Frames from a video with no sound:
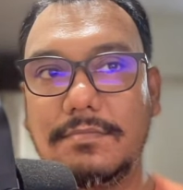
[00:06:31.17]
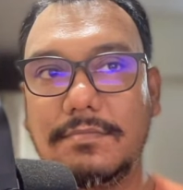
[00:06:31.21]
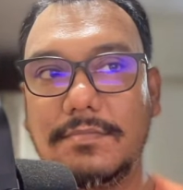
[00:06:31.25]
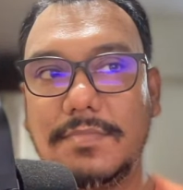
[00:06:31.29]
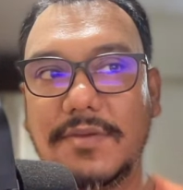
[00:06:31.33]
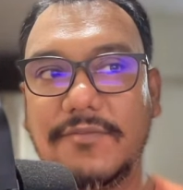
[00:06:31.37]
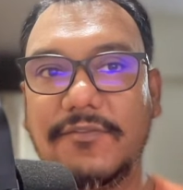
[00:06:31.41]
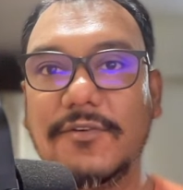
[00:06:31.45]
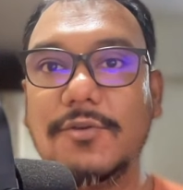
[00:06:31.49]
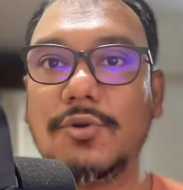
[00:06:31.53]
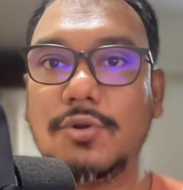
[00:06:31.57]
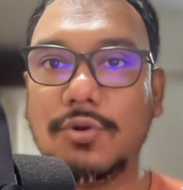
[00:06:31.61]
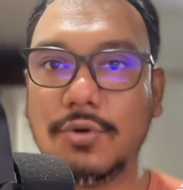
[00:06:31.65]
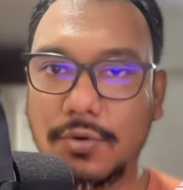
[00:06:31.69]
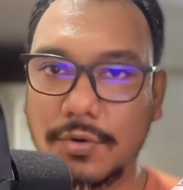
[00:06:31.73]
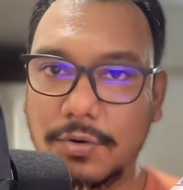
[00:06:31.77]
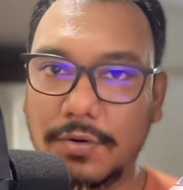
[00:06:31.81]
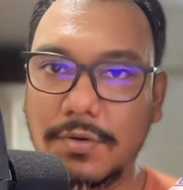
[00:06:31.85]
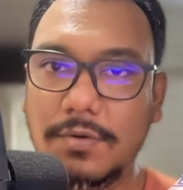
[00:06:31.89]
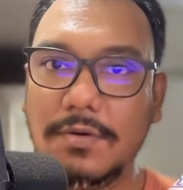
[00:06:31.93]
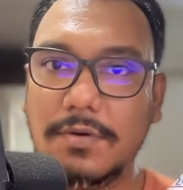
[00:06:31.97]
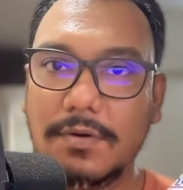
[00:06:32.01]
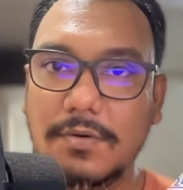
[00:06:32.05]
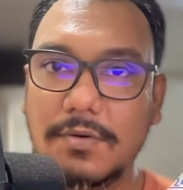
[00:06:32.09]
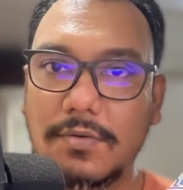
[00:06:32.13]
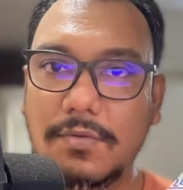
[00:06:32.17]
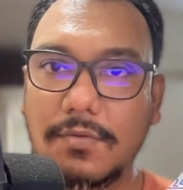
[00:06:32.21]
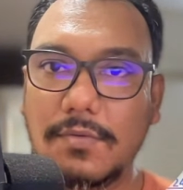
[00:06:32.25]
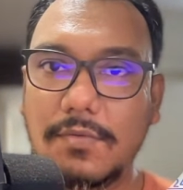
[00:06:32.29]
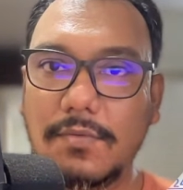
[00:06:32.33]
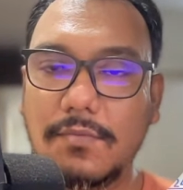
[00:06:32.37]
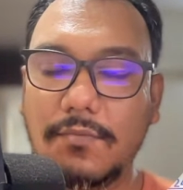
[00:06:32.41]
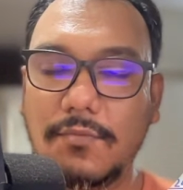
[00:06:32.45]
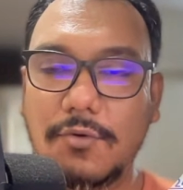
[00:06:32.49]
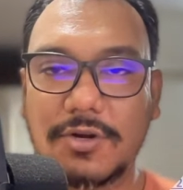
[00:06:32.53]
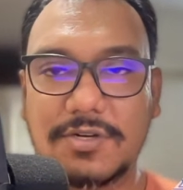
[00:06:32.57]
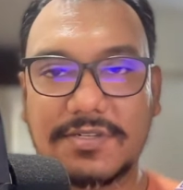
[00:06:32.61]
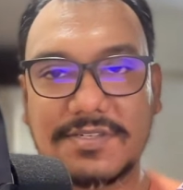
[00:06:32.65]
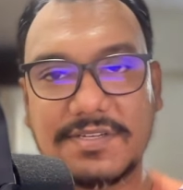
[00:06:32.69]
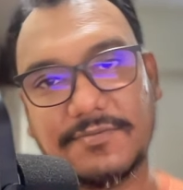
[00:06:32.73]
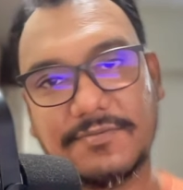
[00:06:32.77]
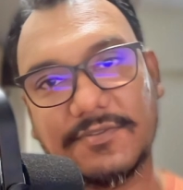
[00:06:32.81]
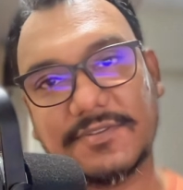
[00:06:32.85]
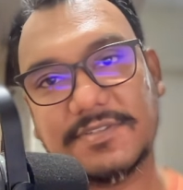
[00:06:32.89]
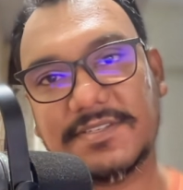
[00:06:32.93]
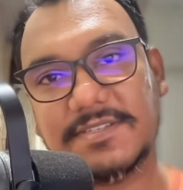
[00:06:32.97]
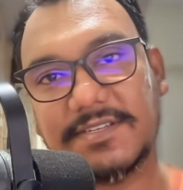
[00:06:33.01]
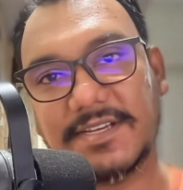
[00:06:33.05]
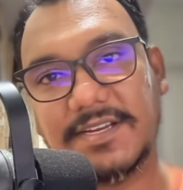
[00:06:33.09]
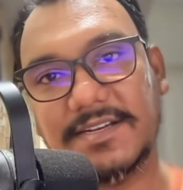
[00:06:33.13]
know what server
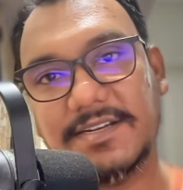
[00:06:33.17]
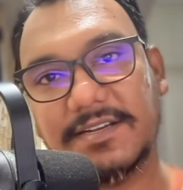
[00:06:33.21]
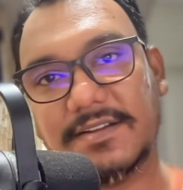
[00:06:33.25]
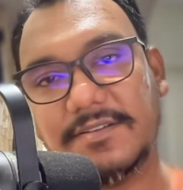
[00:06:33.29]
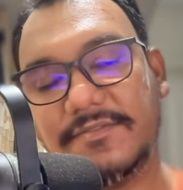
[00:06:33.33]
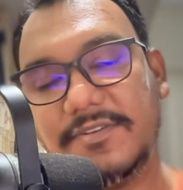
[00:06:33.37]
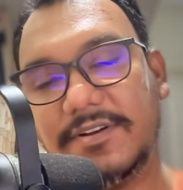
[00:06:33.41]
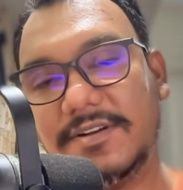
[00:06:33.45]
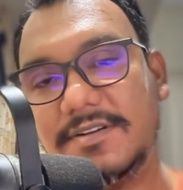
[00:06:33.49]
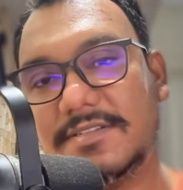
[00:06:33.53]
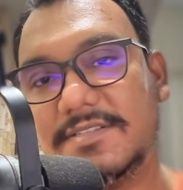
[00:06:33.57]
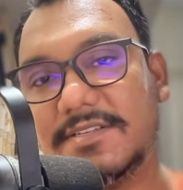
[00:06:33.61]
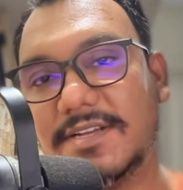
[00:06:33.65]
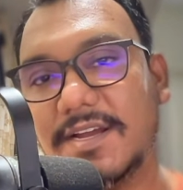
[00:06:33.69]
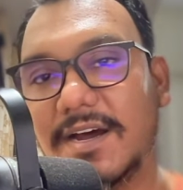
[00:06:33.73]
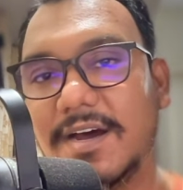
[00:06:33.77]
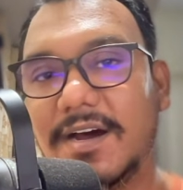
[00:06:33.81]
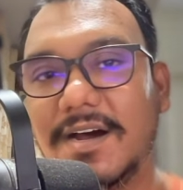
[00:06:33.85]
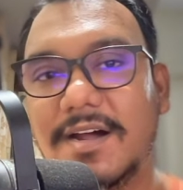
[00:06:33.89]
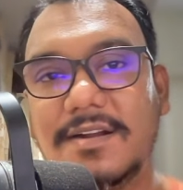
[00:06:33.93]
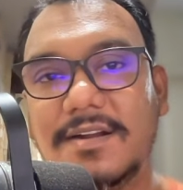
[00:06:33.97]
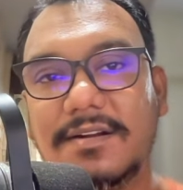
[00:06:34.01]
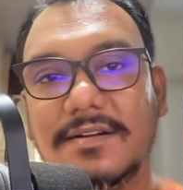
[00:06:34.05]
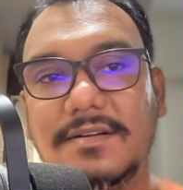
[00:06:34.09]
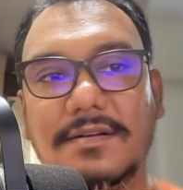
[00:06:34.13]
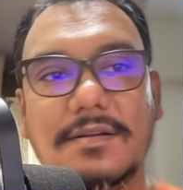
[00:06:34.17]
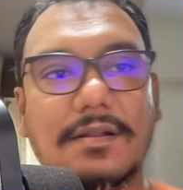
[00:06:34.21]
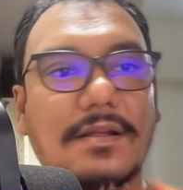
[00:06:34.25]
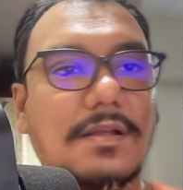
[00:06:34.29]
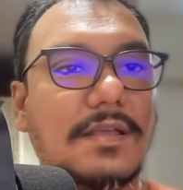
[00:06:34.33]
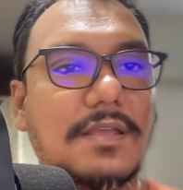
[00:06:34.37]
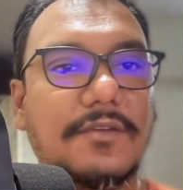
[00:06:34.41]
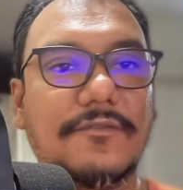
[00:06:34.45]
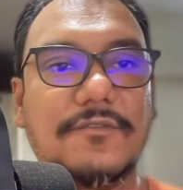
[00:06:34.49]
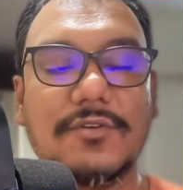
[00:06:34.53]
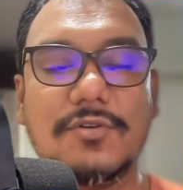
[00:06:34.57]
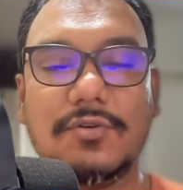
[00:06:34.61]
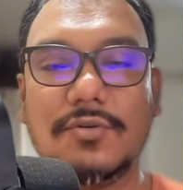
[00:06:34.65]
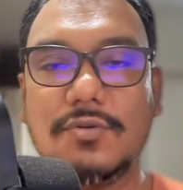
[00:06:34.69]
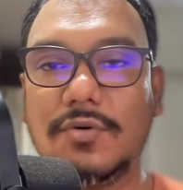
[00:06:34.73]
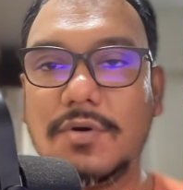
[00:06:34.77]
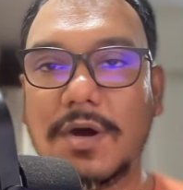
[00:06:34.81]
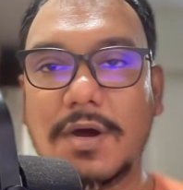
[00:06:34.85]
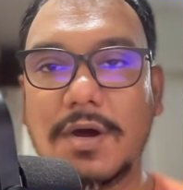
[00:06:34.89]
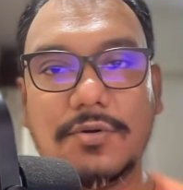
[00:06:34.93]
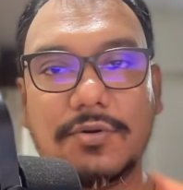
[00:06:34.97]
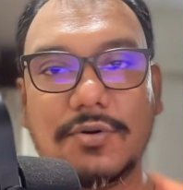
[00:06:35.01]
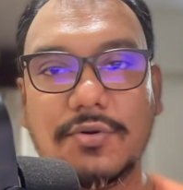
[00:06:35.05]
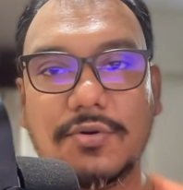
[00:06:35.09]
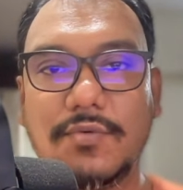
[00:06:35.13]
sent events are, if you know
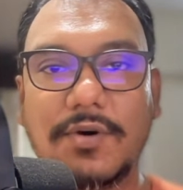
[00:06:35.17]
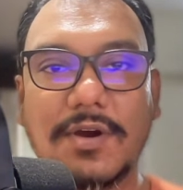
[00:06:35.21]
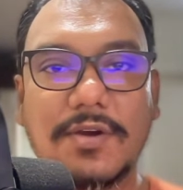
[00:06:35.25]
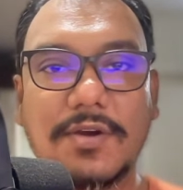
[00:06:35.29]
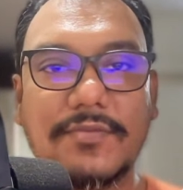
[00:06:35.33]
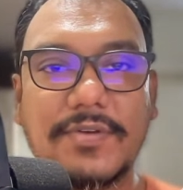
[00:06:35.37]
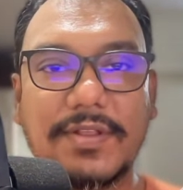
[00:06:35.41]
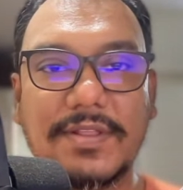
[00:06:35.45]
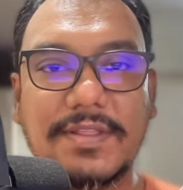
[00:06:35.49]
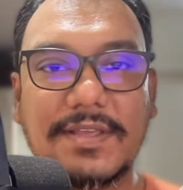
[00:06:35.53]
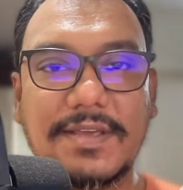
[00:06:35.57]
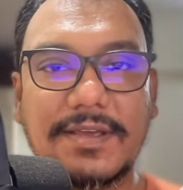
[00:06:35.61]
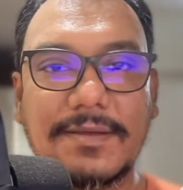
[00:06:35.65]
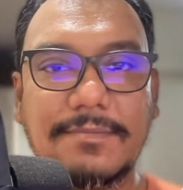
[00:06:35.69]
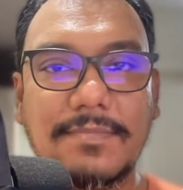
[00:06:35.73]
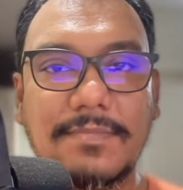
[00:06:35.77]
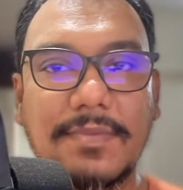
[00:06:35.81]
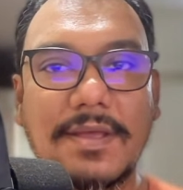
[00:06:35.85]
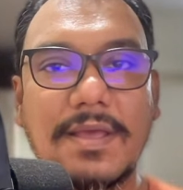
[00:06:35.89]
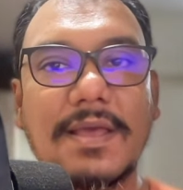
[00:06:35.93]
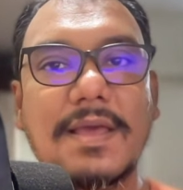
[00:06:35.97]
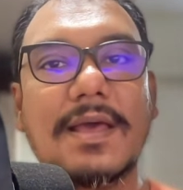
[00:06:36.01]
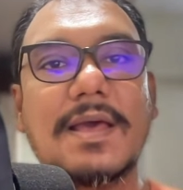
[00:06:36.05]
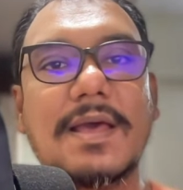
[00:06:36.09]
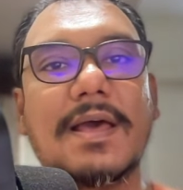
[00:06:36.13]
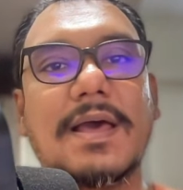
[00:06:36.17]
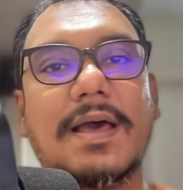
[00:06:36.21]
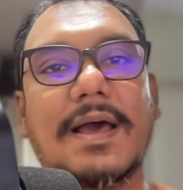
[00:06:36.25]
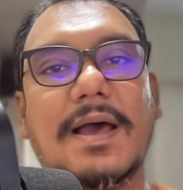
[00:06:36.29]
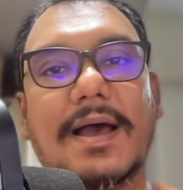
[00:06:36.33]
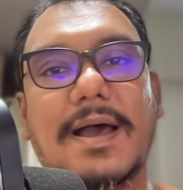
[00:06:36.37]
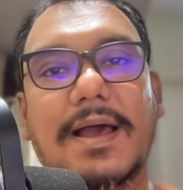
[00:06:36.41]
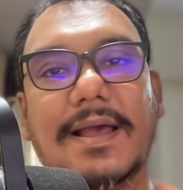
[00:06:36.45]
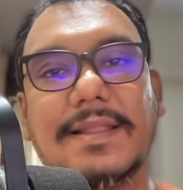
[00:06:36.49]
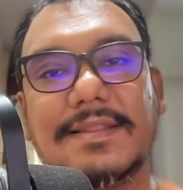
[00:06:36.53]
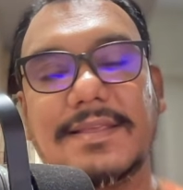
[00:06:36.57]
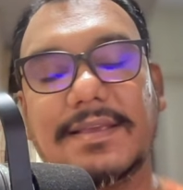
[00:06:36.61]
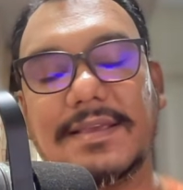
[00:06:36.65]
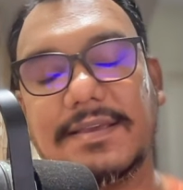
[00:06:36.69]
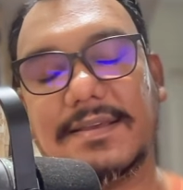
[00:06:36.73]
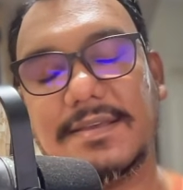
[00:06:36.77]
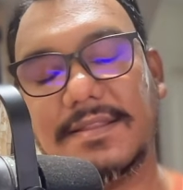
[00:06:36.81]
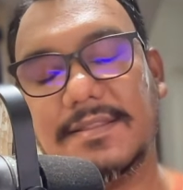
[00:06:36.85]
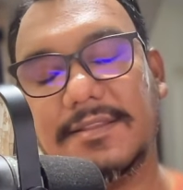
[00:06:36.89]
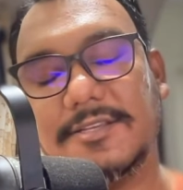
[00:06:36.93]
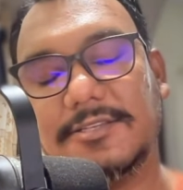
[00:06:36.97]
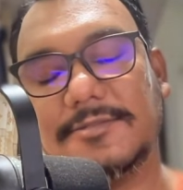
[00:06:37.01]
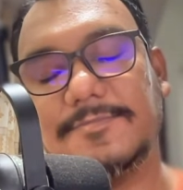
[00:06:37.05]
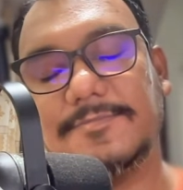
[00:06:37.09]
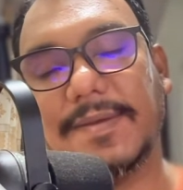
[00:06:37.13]
how to work with them, I think
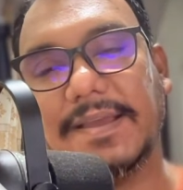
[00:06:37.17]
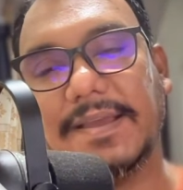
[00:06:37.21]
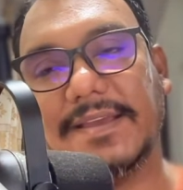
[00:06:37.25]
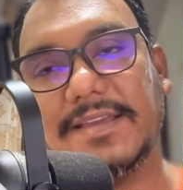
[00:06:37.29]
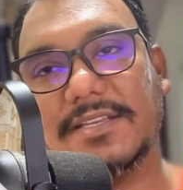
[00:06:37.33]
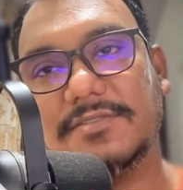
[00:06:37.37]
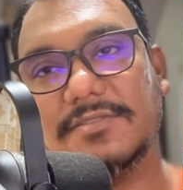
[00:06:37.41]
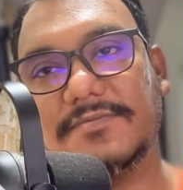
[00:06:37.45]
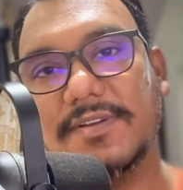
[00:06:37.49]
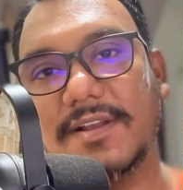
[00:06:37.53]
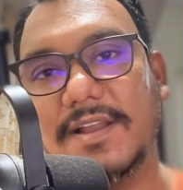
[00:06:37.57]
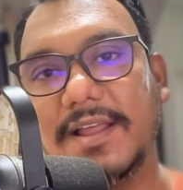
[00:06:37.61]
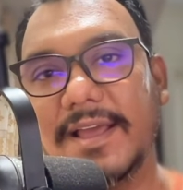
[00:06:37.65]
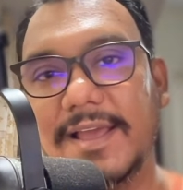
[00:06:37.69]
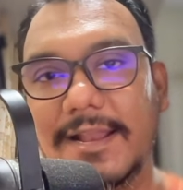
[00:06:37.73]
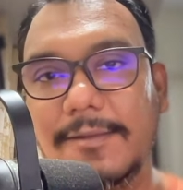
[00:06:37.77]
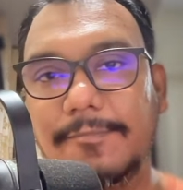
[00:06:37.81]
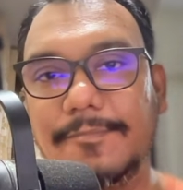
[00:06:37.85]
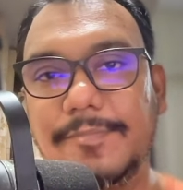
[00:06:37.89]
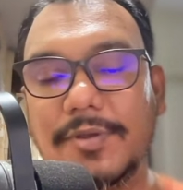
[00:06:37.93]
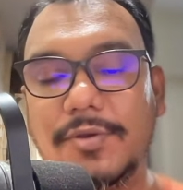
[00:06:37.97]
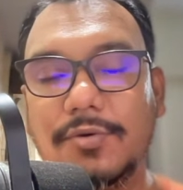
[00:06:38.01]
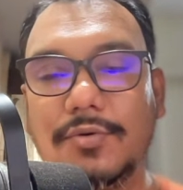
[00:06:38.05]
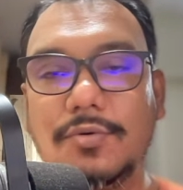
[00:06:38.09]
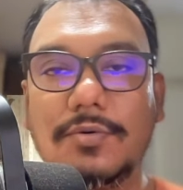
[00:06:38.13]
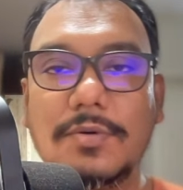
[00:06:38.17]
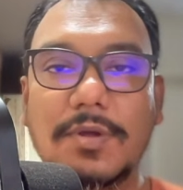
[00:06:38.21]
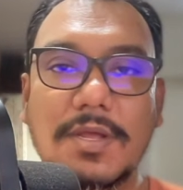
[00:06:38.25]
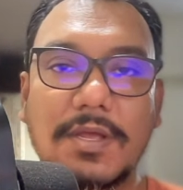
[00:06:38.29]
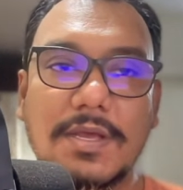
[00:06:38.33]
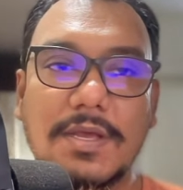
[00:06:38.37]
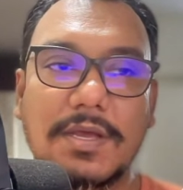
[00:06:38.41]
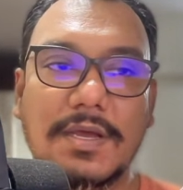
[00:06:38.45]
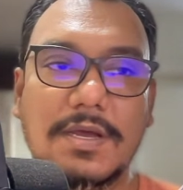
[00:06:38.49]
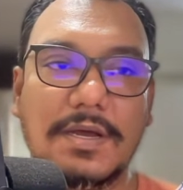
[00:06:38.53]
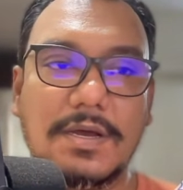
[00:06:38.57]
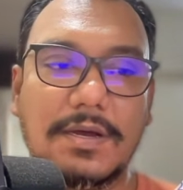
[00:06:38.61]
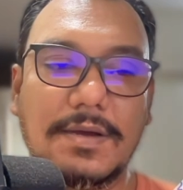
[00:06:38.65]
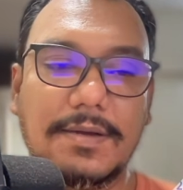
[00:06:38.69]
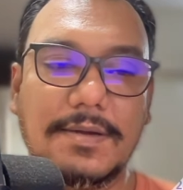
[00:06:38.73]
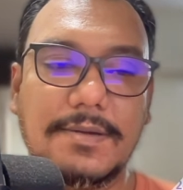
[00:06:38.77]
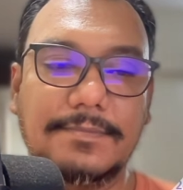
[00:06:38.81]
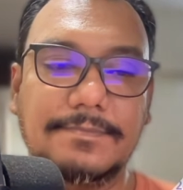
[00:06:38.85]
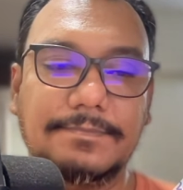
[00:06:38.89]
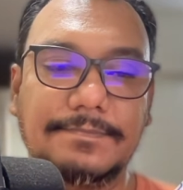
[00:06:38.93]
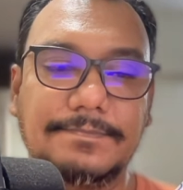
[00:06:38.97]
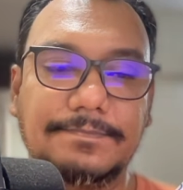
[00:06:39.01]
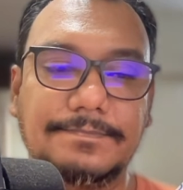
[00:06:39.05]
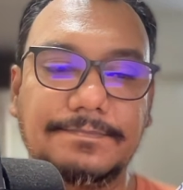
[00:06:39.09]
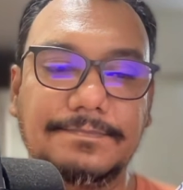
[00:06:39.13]
this package will help you,
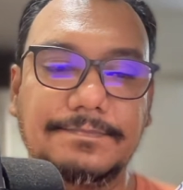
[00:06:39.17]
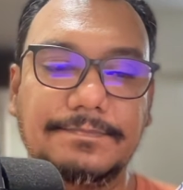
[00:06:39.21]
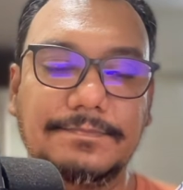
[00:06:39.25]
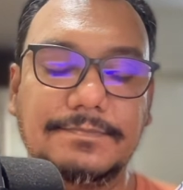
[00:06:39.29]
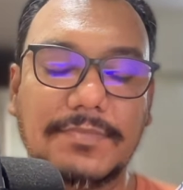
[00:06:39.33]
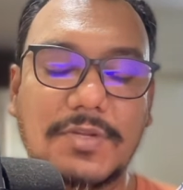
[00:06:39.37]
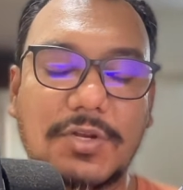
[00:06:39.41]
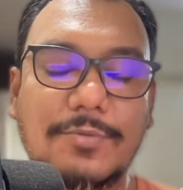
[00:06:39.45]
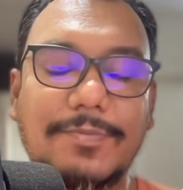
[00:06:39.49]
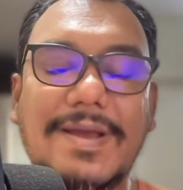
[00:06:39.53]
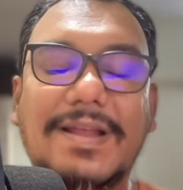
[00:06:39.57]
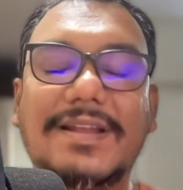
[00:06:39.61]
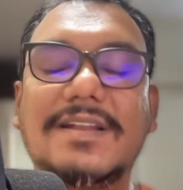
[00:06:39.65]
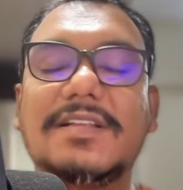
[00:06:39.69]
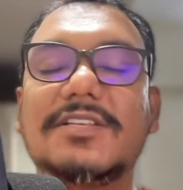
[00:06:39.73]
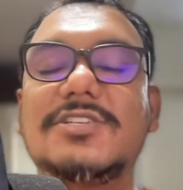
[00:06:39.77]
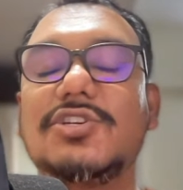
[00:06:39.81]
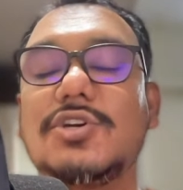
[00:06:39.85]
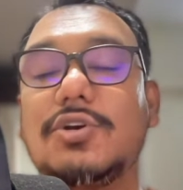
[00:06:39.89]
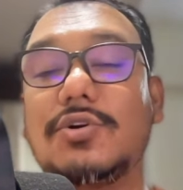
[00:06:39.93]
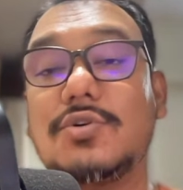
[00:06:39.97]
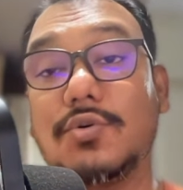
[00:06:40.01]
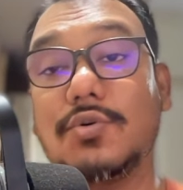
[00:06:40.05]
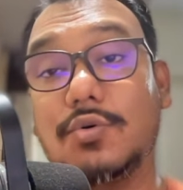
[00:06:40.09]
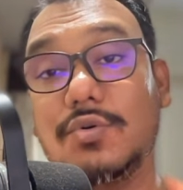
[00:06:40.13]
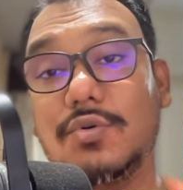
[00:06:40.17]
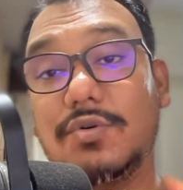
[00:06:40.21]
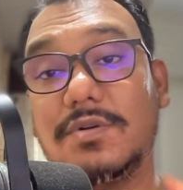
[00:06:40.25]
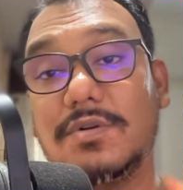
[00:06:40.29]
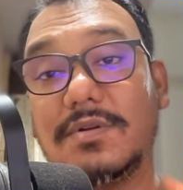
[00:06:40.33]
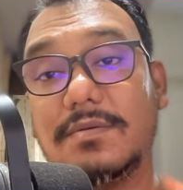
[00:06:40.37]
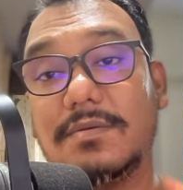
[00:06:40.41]
manage your code